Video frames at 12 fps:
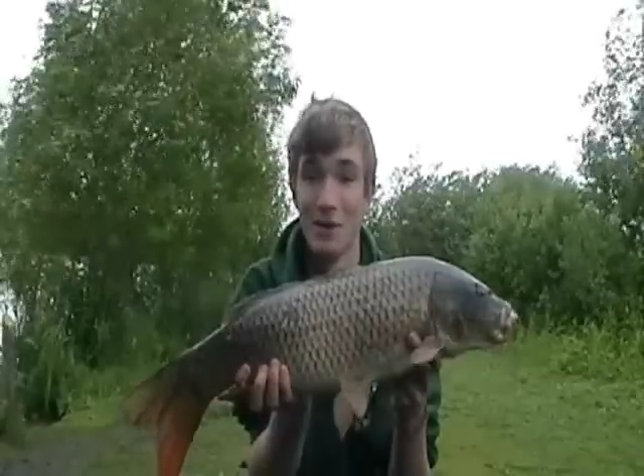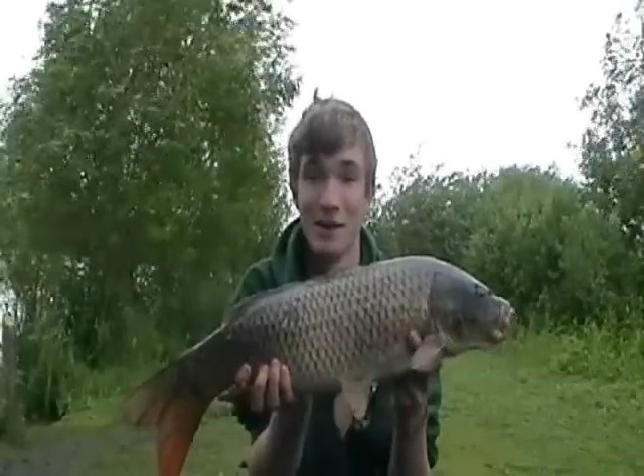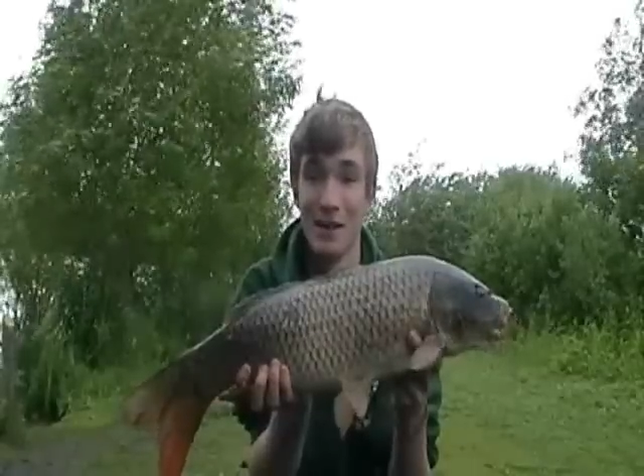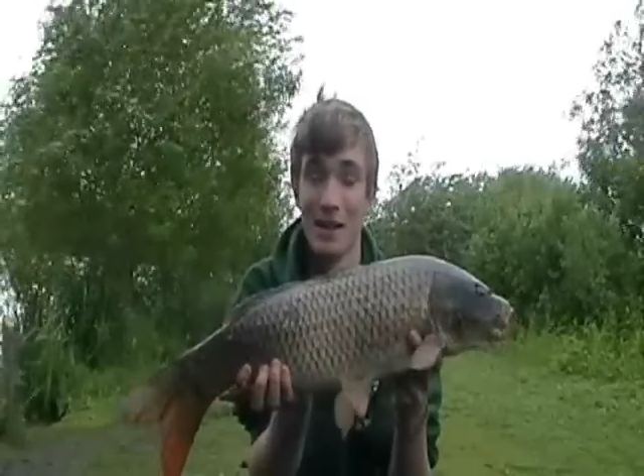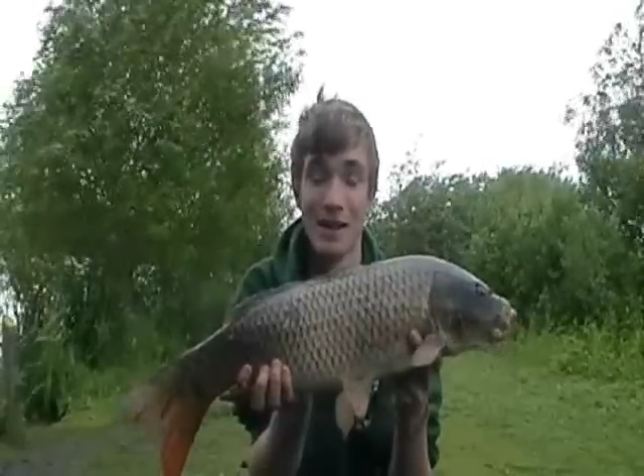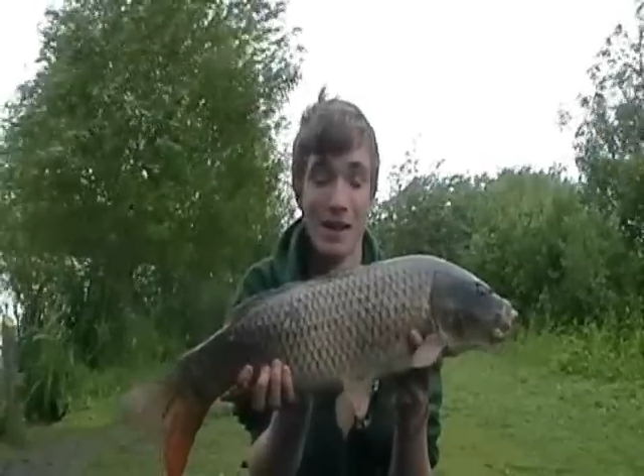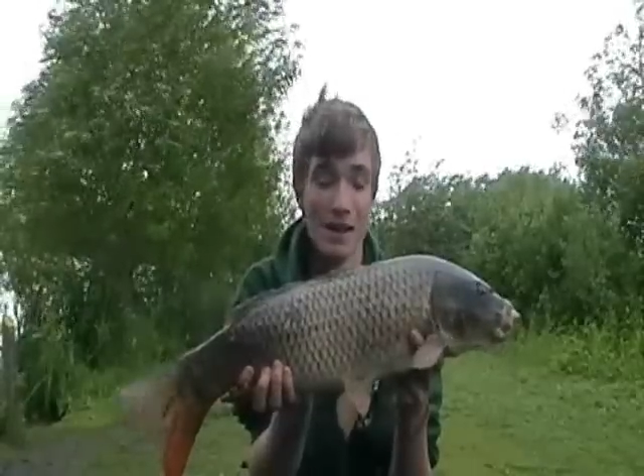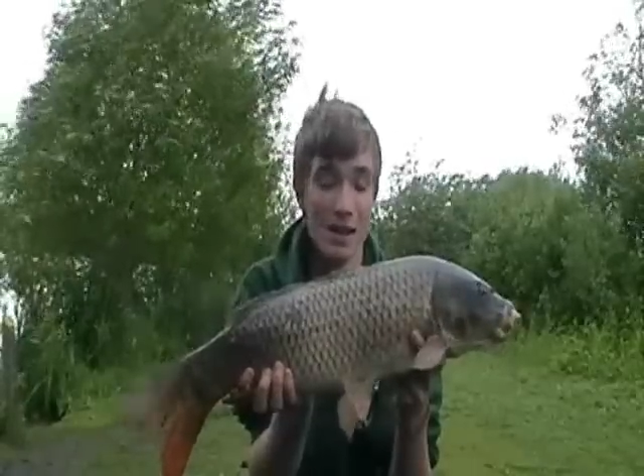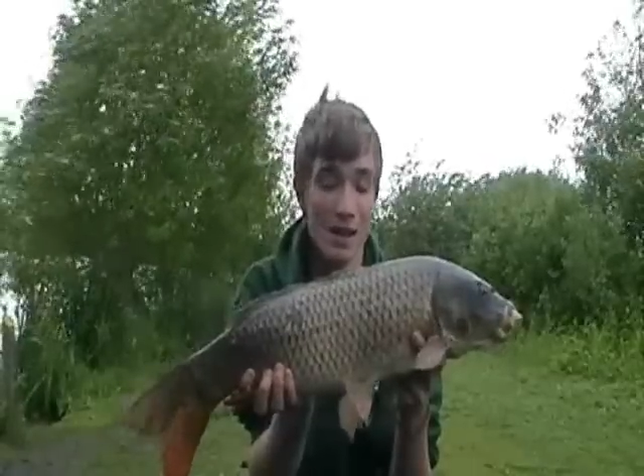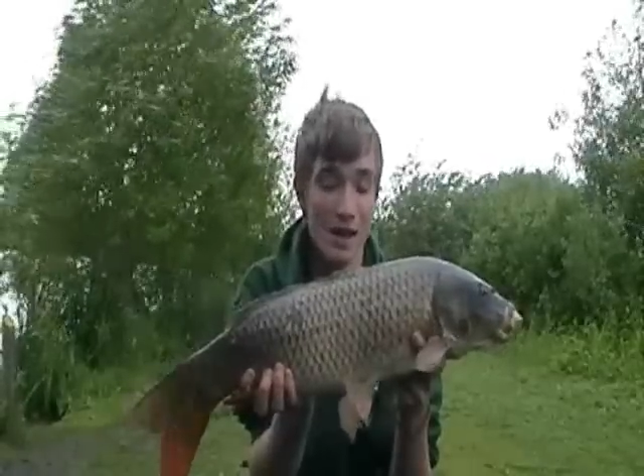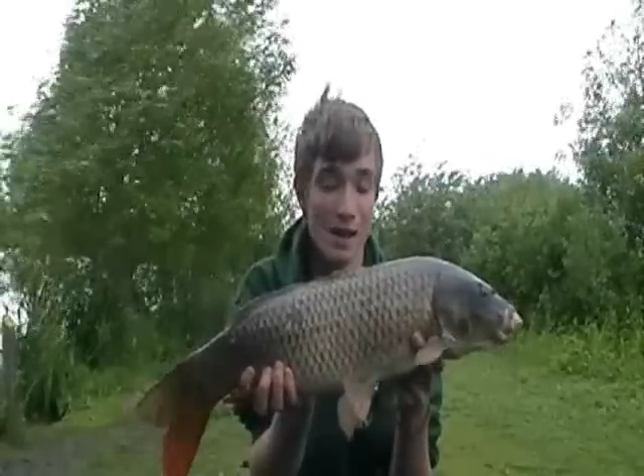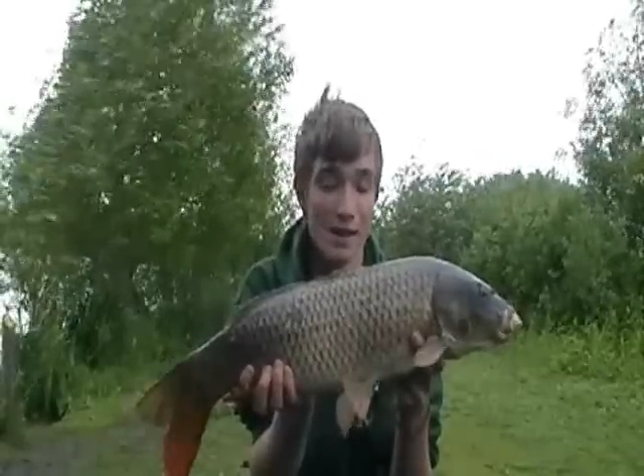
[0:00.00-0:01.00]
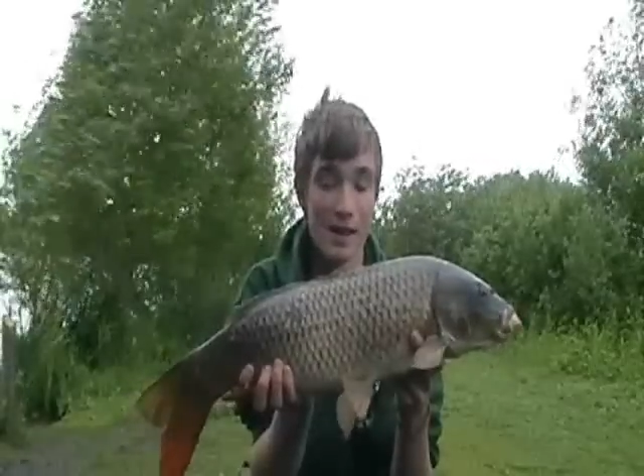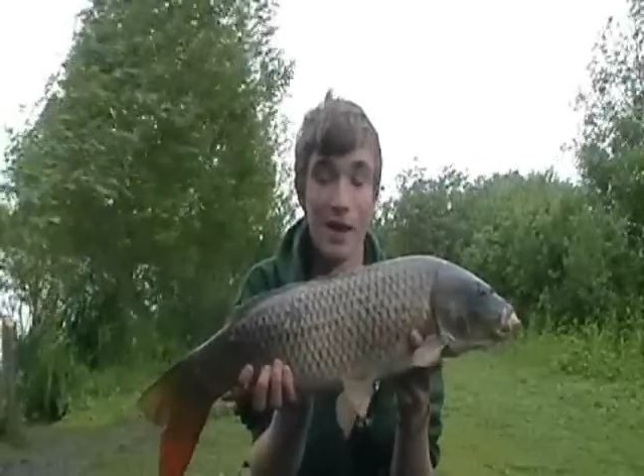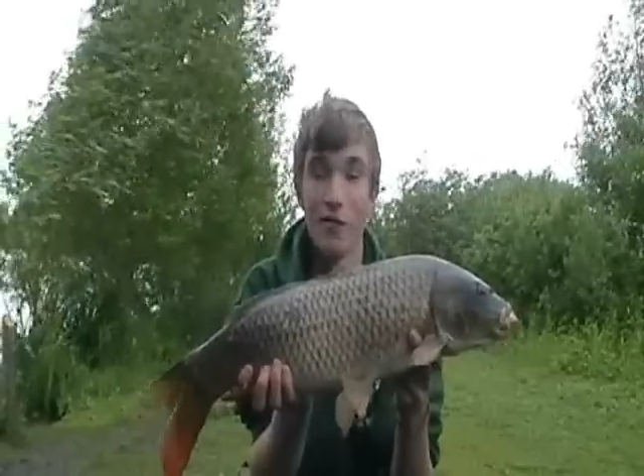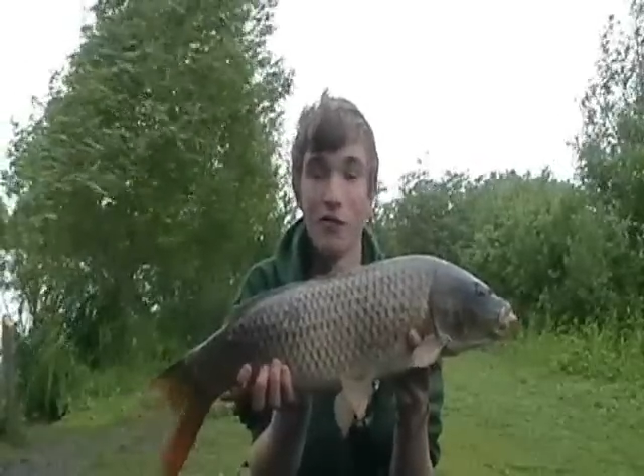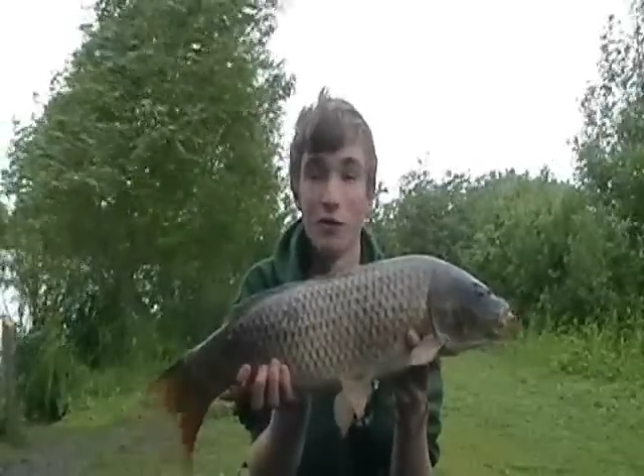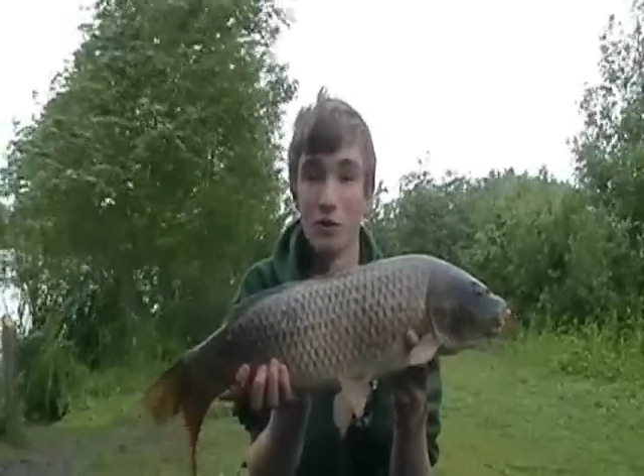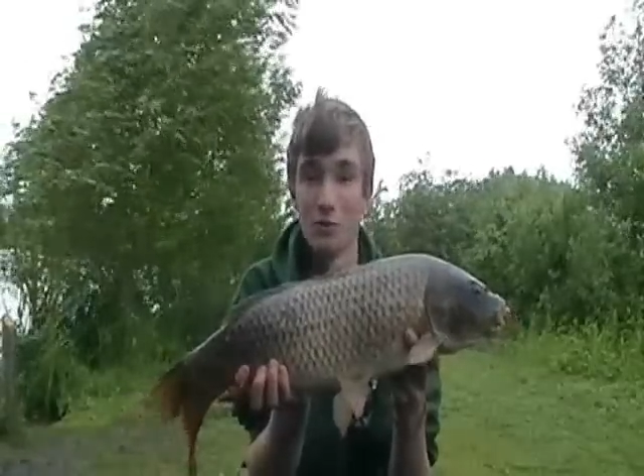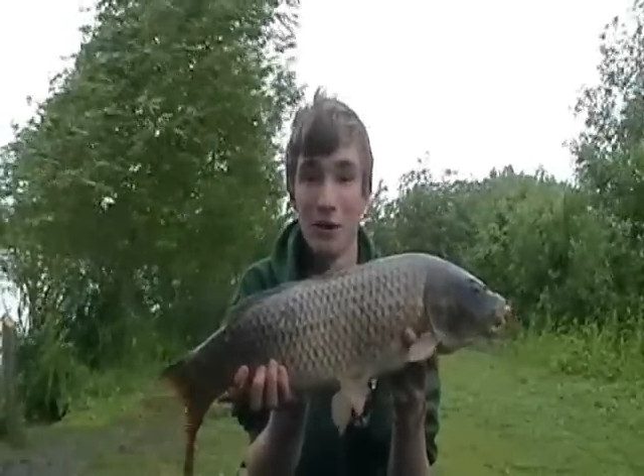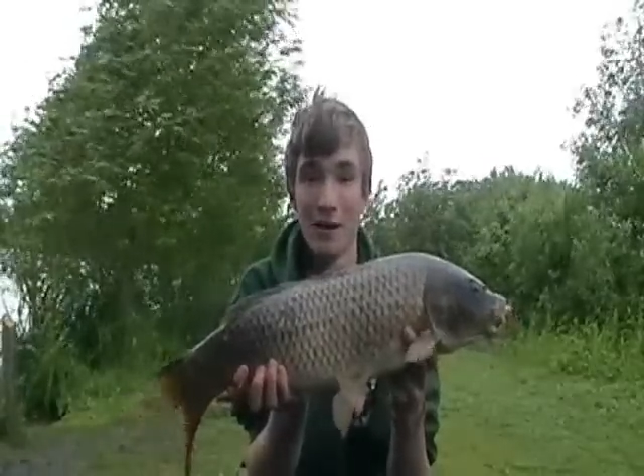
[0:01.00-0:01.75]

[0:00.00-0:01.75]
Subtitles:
windy, gale force